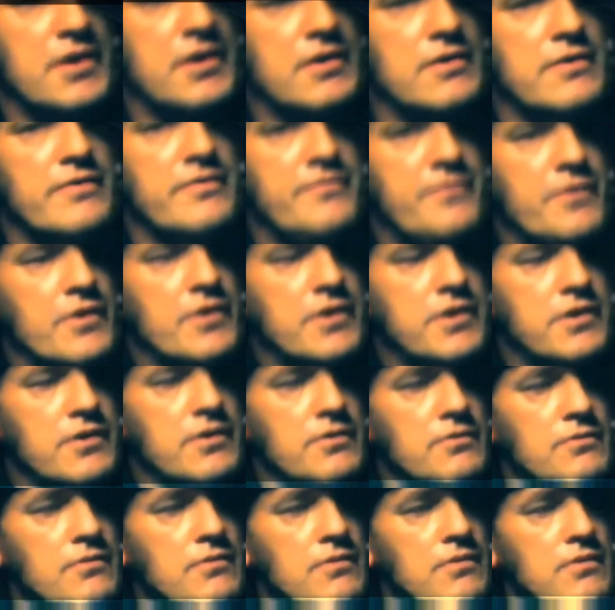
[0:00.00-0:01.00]
they're going to fuck
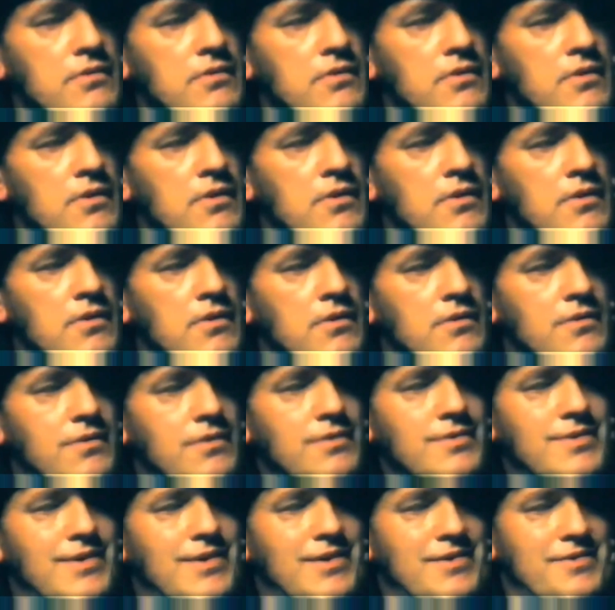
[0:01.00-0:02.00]
you.
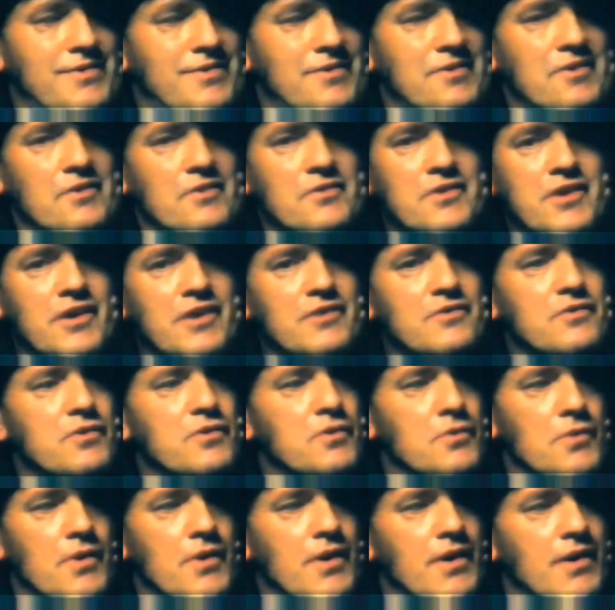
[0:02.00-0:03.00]
I don't care who
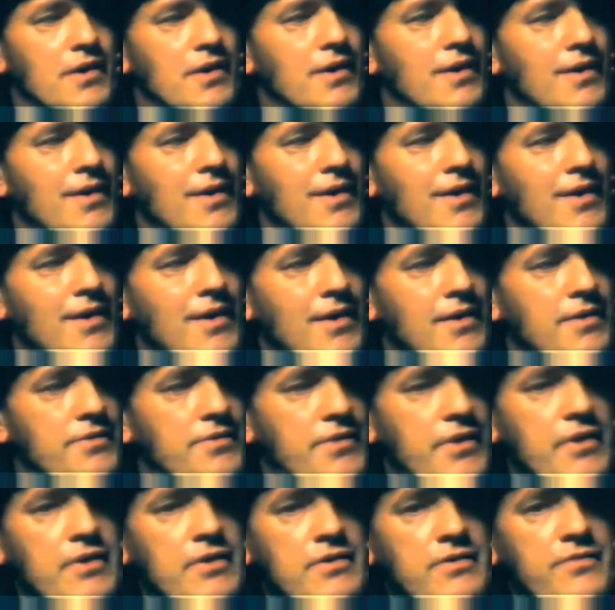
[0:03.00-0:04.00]
you are,
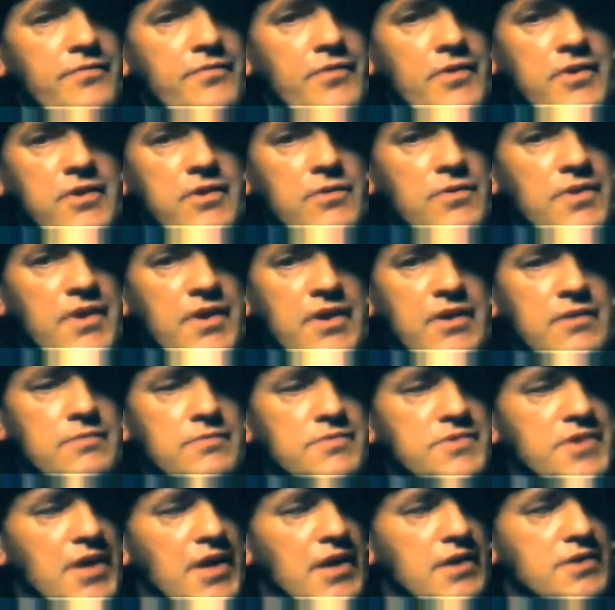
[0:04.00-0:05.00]
they're going to fuck you with
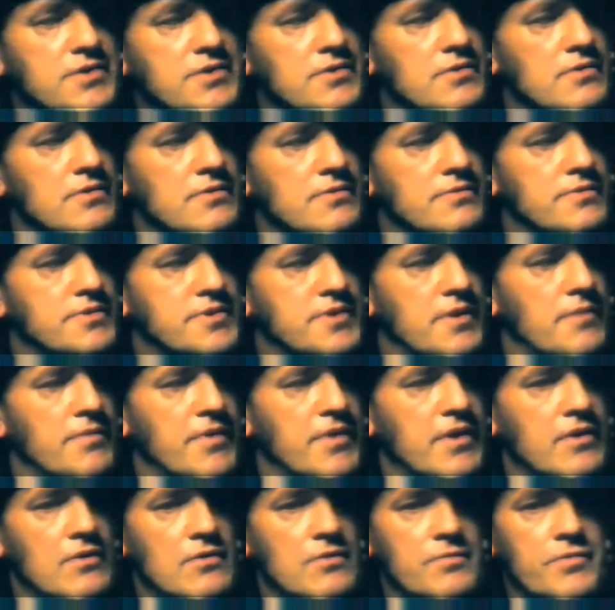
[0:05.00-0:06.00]
income tax or
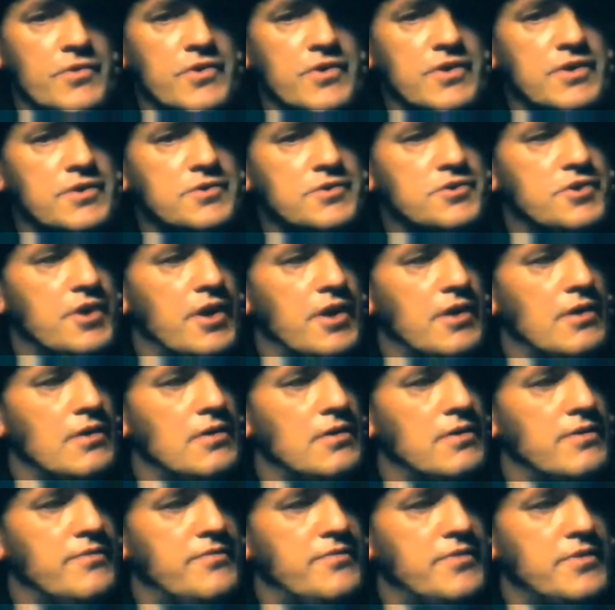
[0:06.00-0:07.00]
something, or put you in
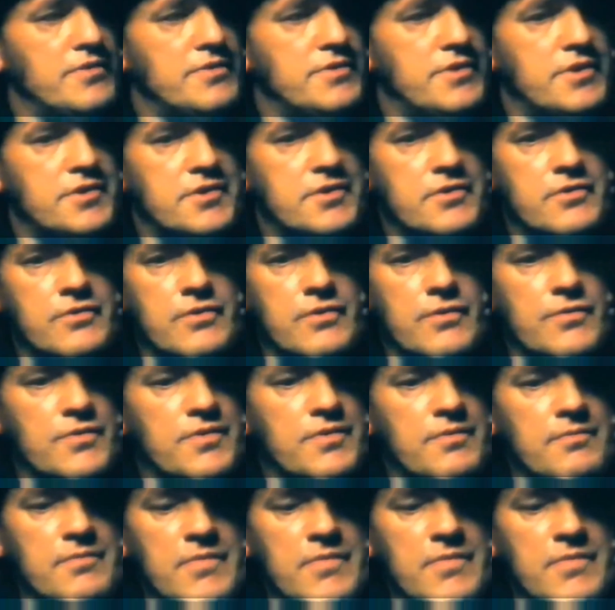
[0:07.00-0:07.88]
jail if you disagree with